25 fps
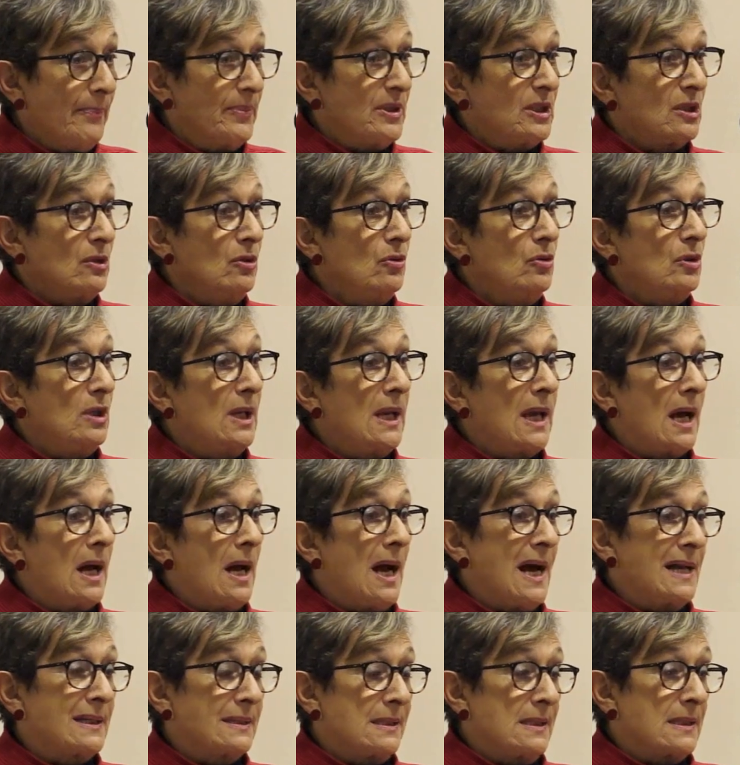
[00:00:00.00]
absolutely
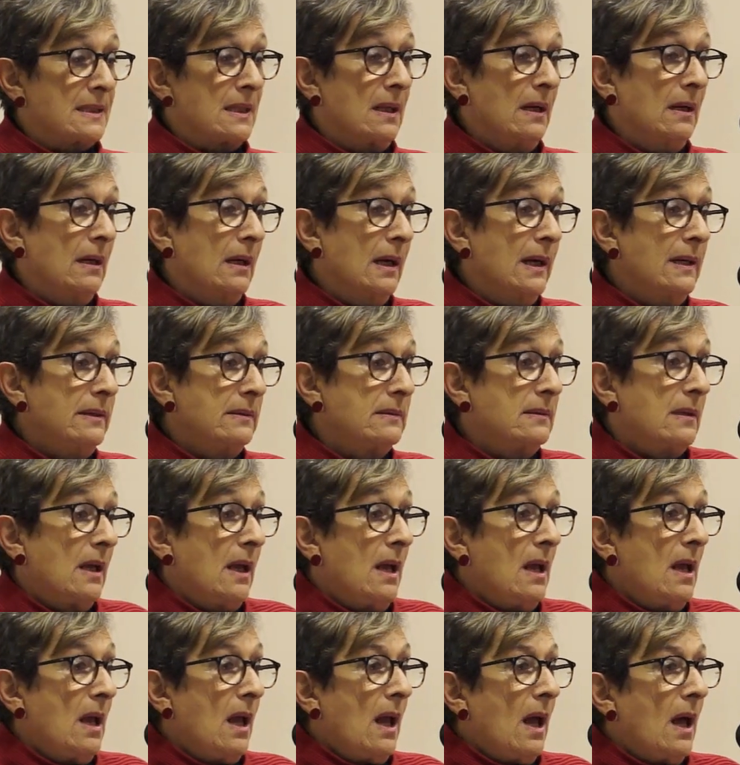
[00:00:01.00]
at its height.
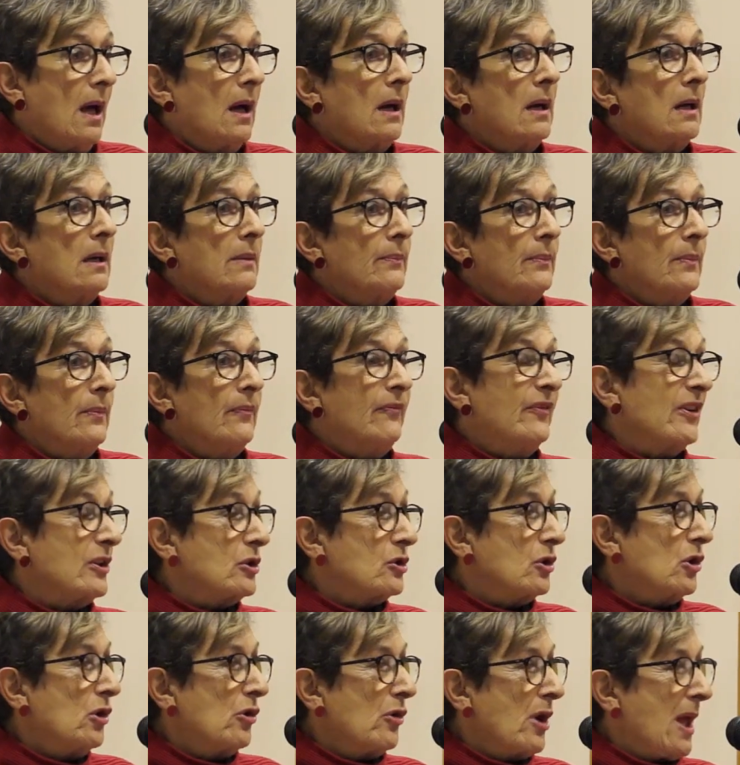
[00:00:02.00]

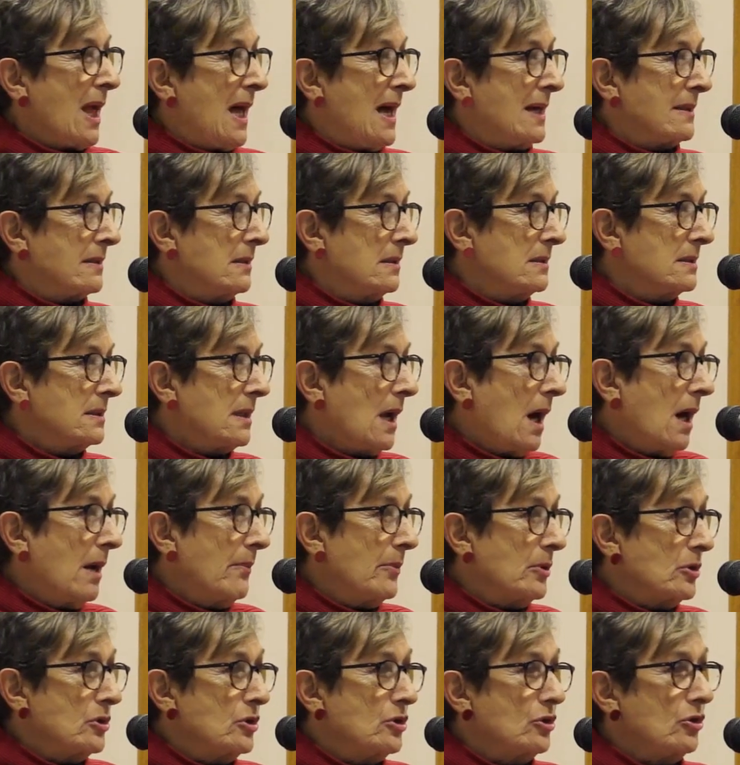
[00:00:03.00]
Victoria had her
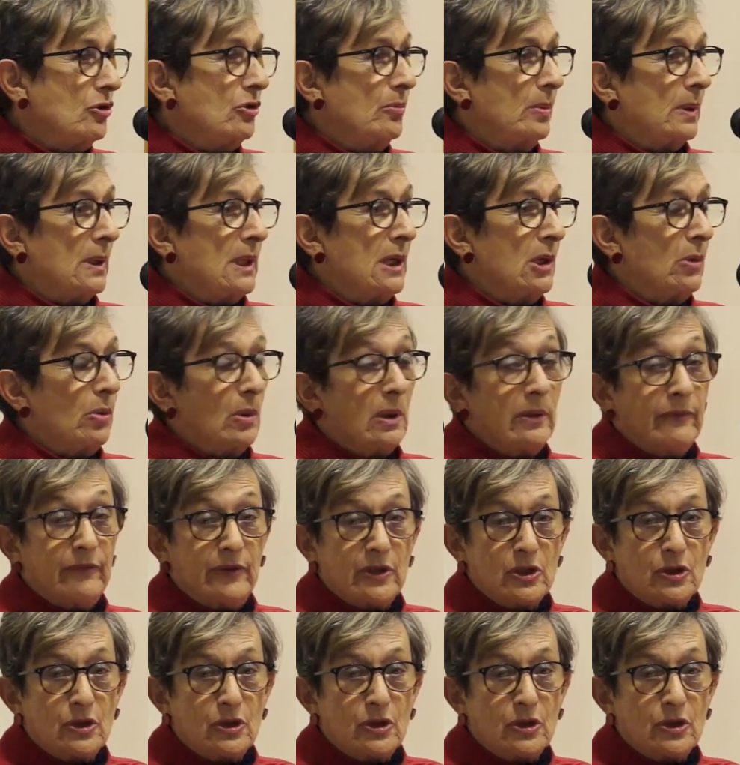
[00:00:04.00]
Diamond Jubilee, Queen